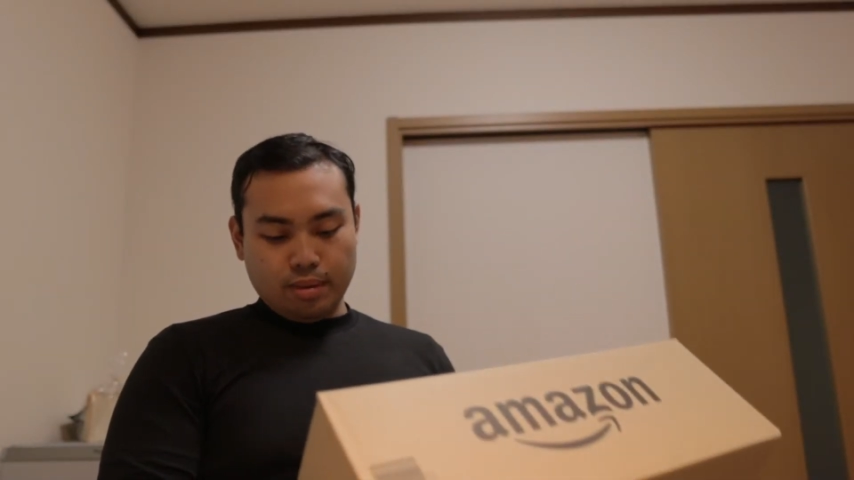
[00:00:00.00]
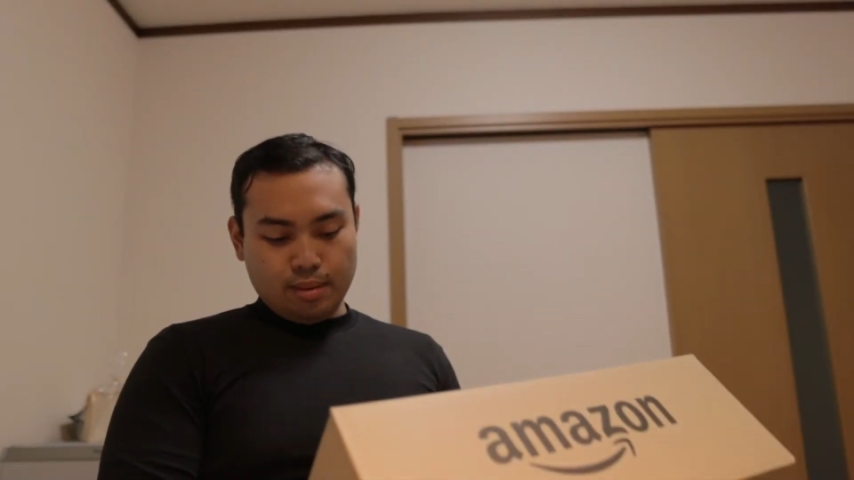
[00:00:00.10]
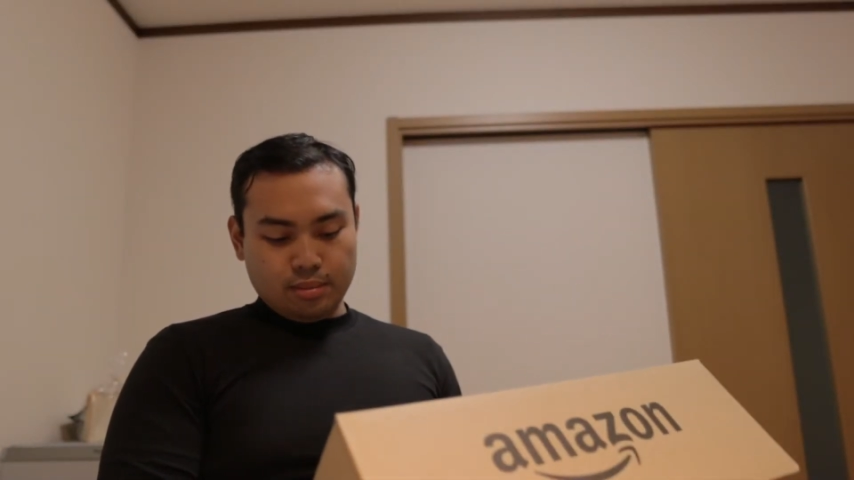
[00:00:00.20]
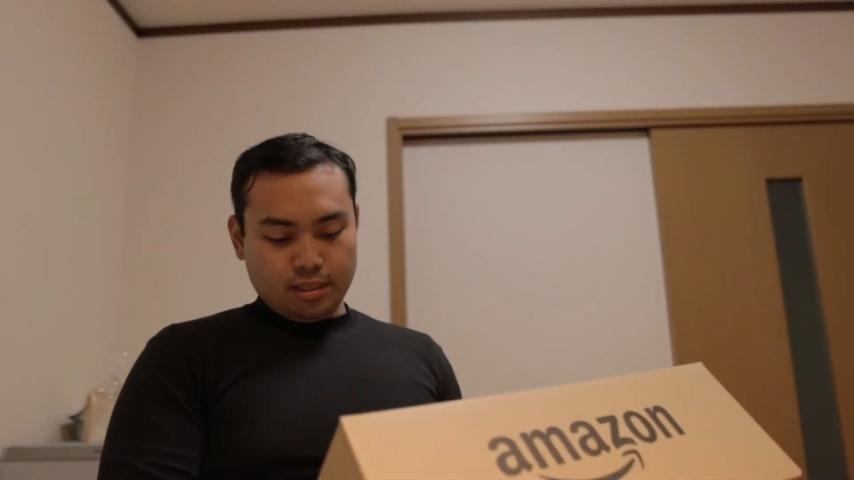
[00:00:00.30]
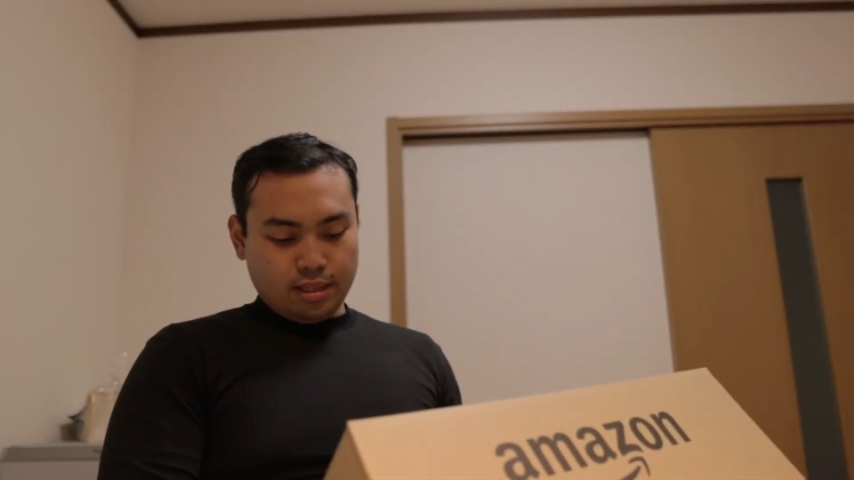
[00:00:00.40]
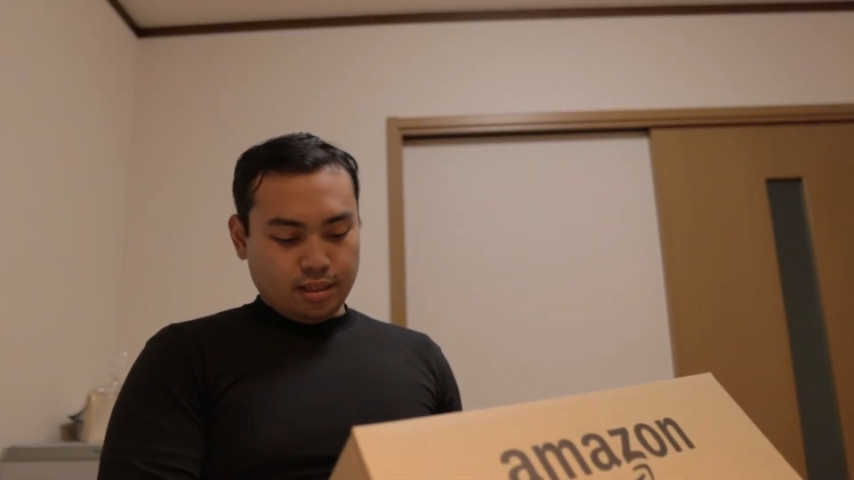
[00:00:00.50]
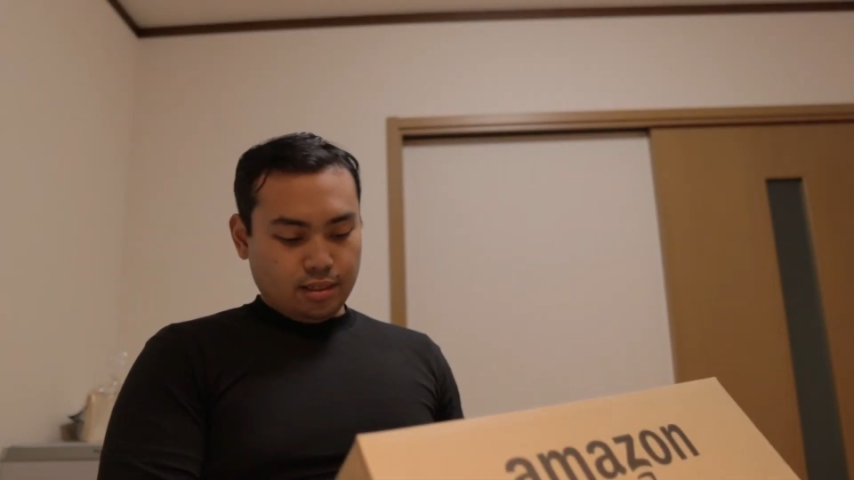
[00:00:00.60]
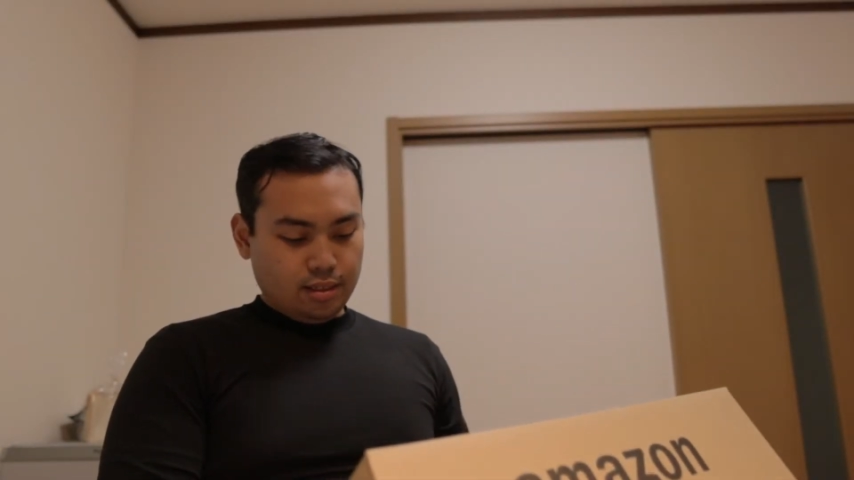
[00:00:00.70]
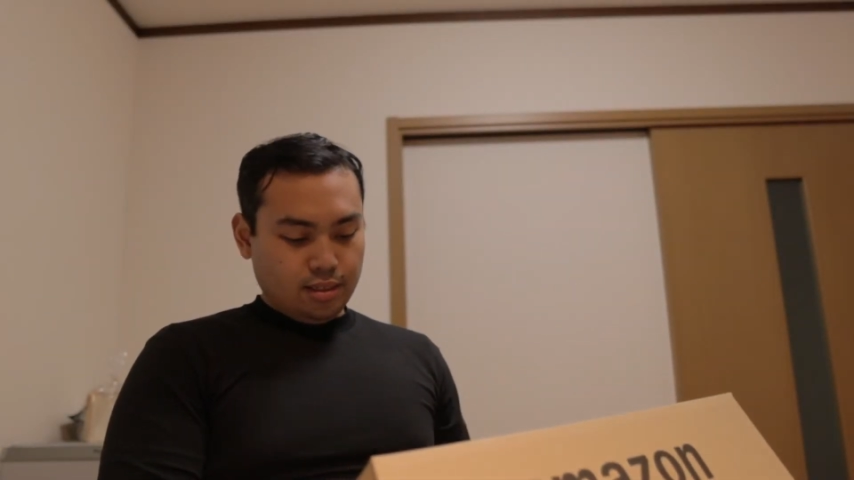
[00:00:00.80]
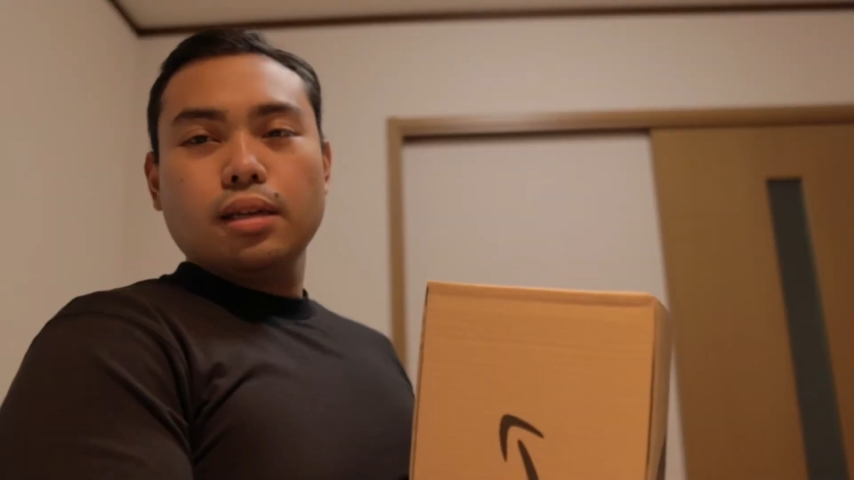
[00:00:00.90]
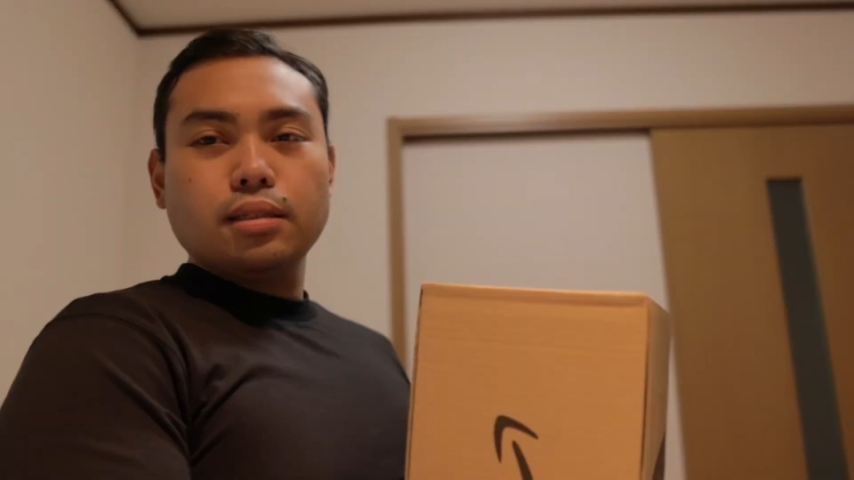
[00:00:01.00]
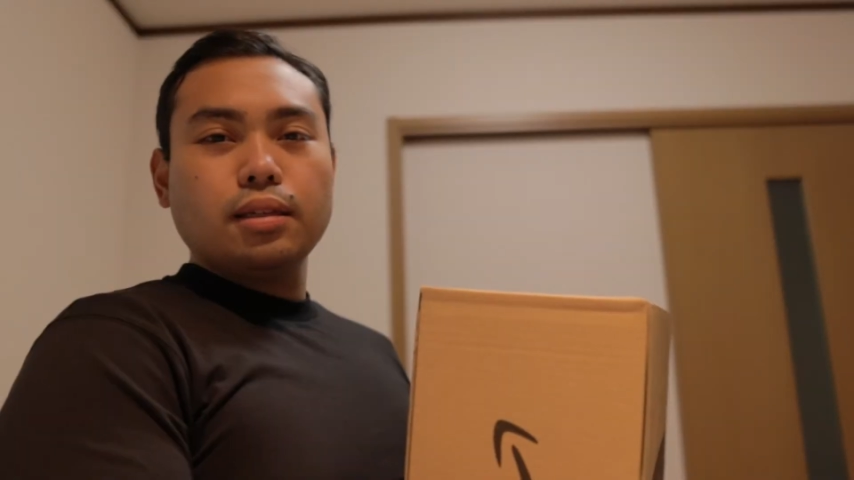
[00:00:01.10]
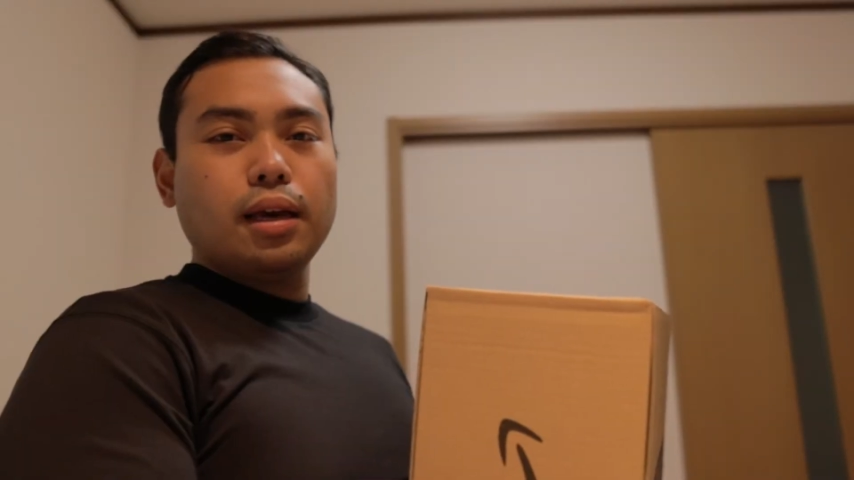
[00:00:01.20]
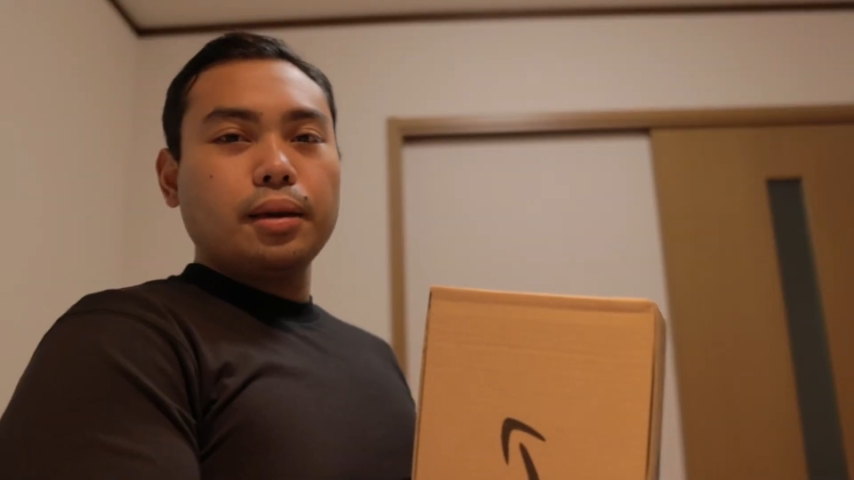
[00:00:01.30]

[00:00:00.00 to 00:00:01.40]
Amazon yesterday.